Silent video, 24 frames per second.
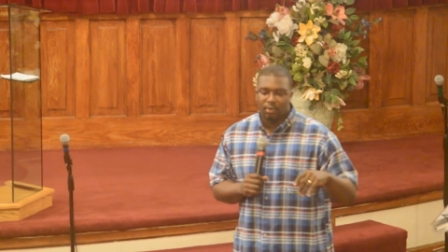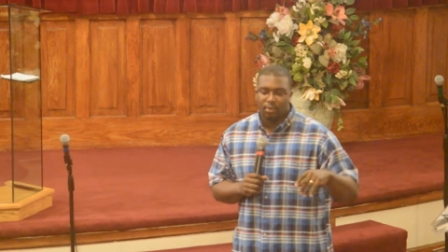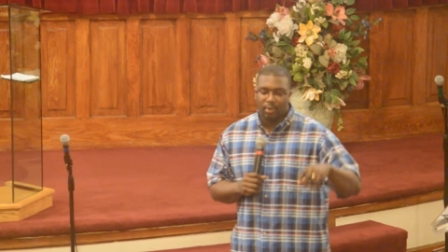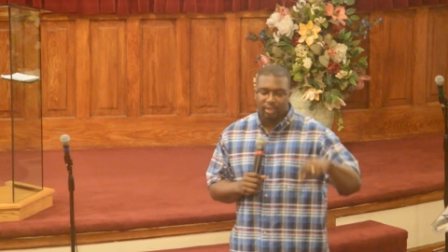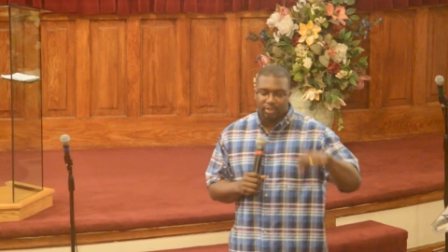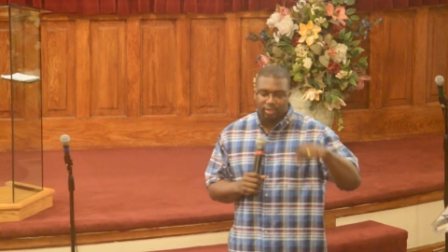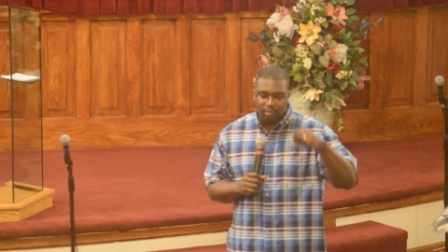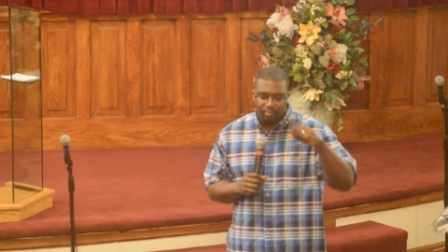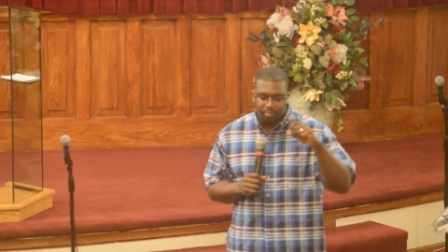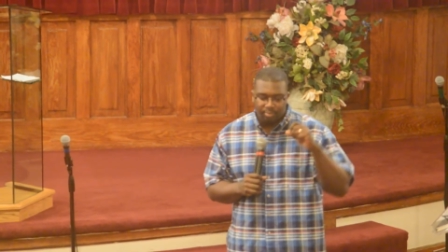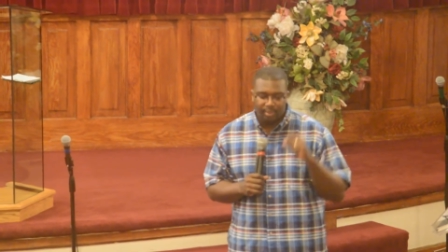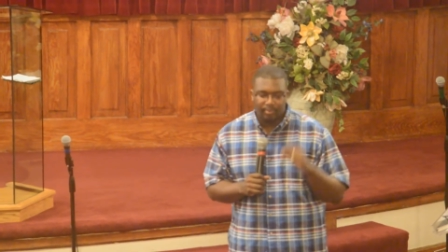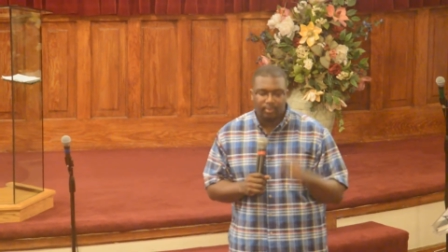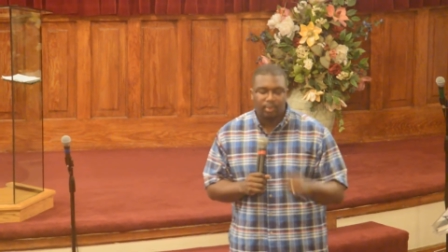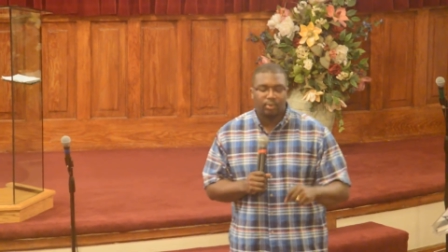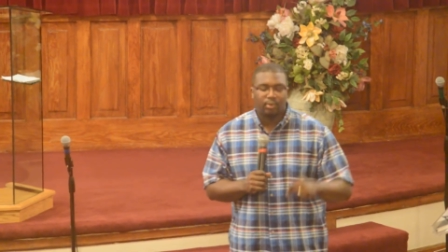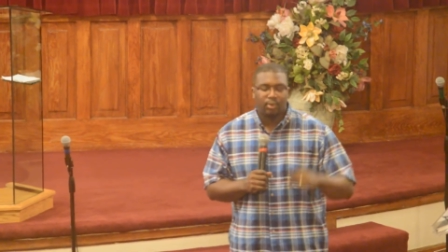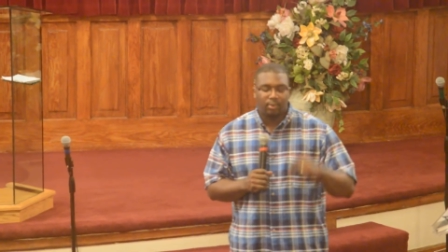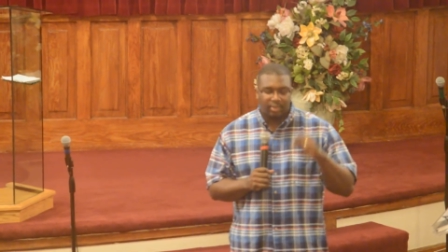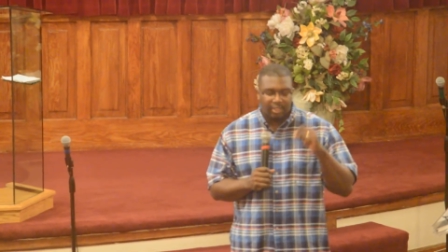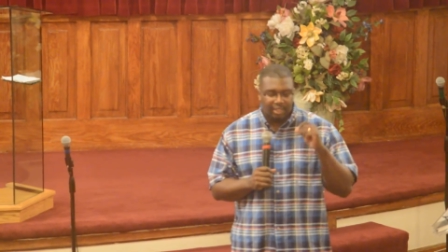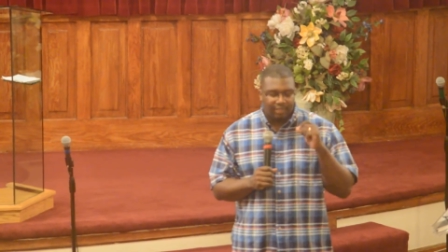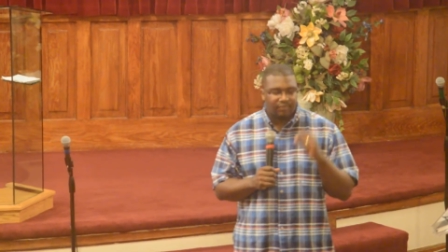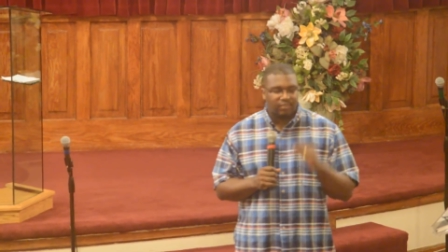what the
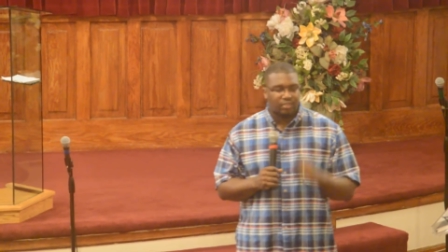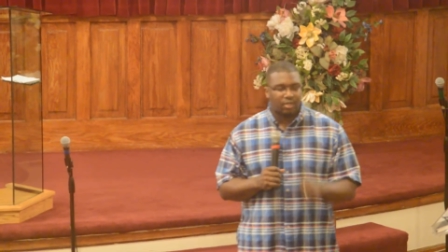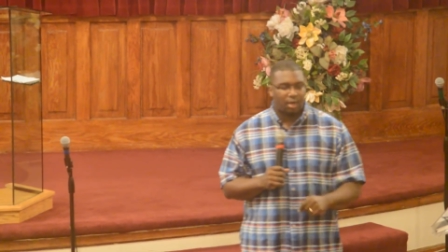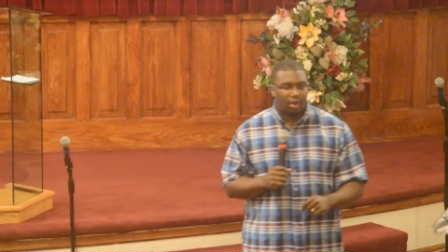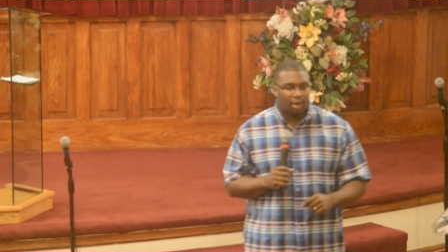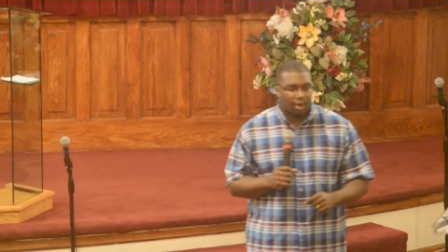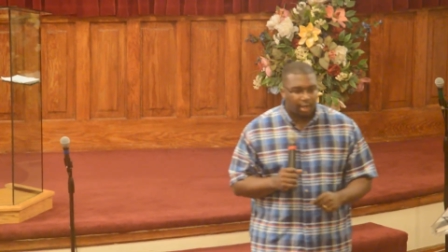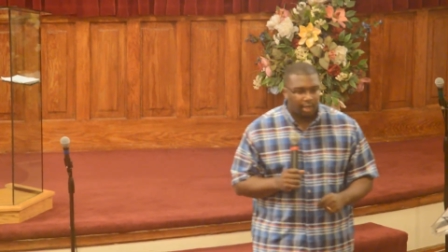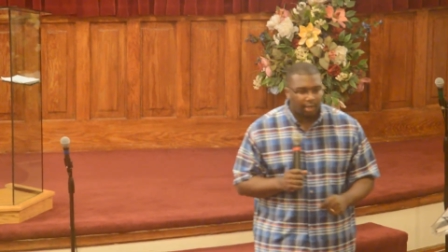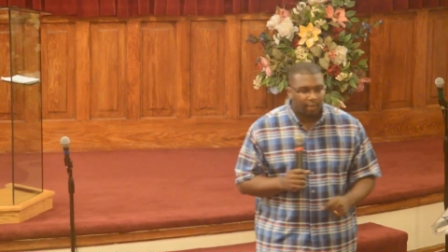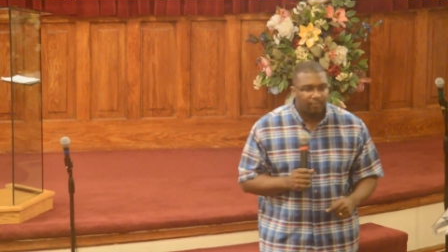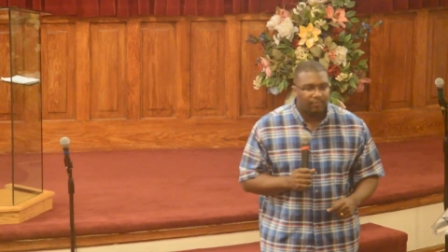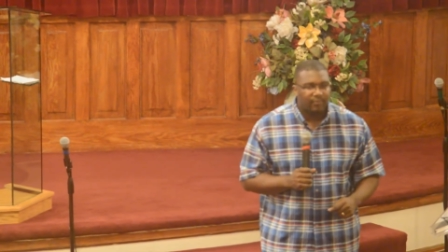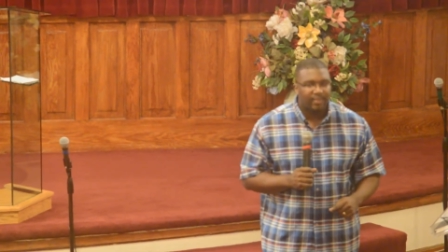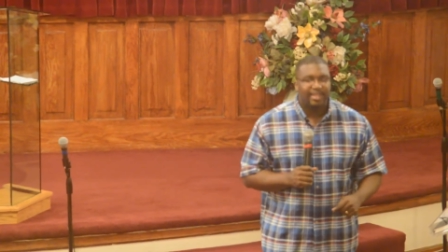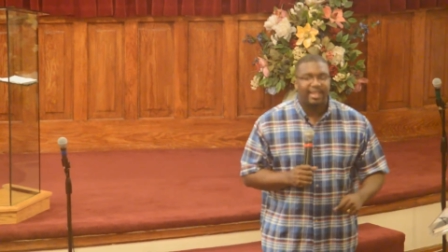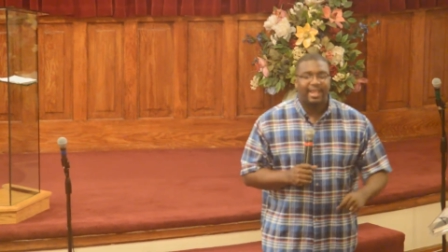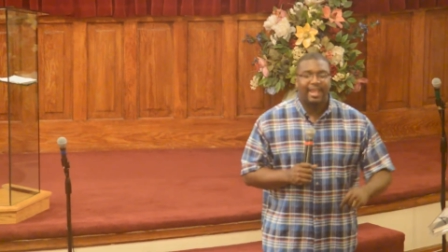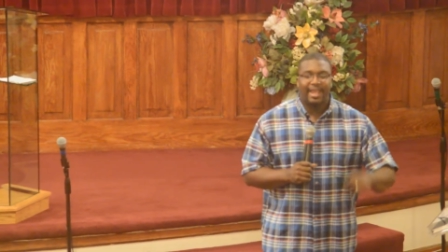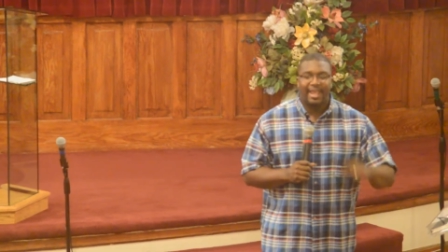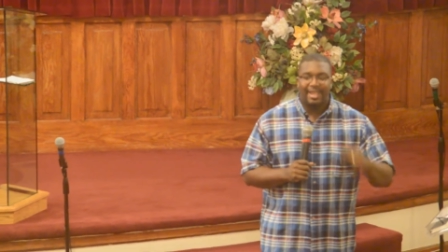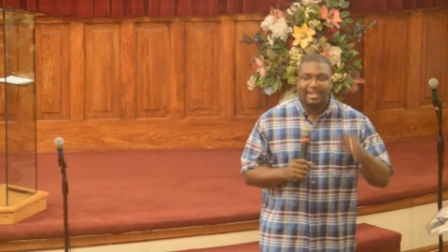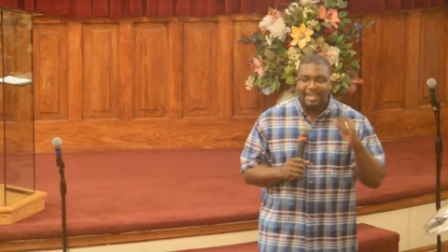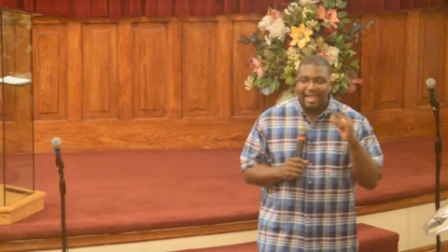biblical gifts are
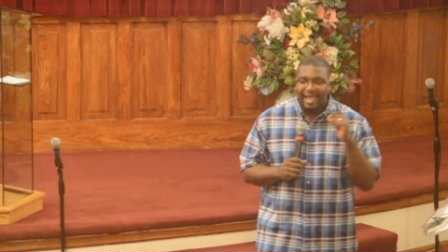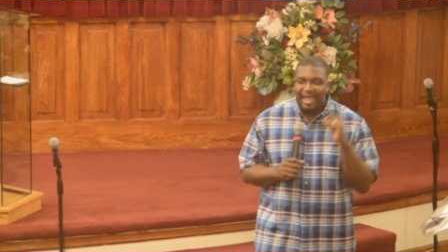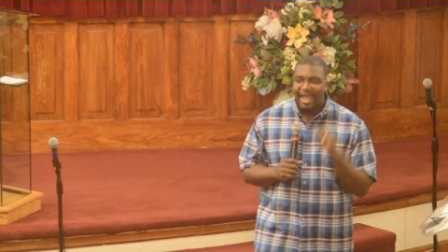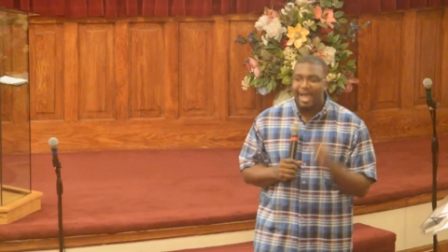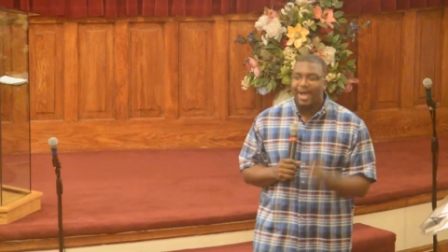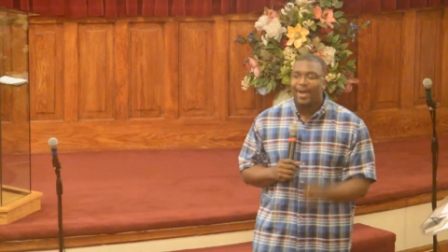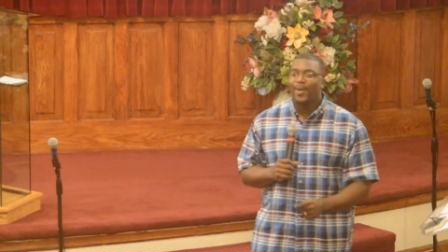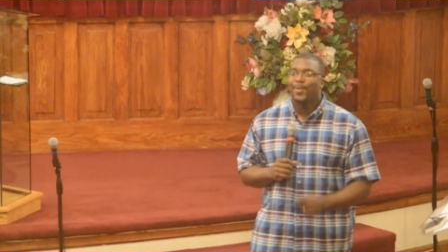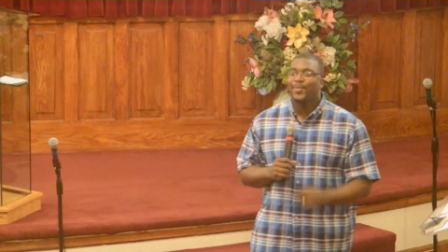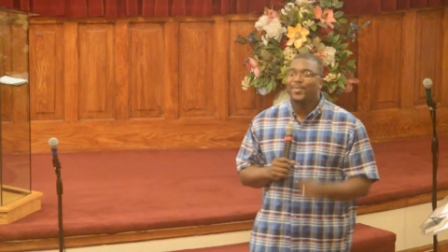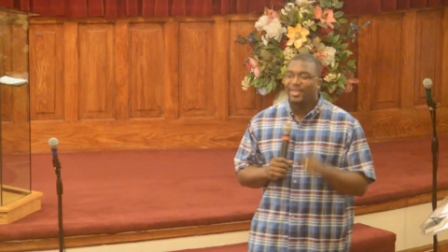and how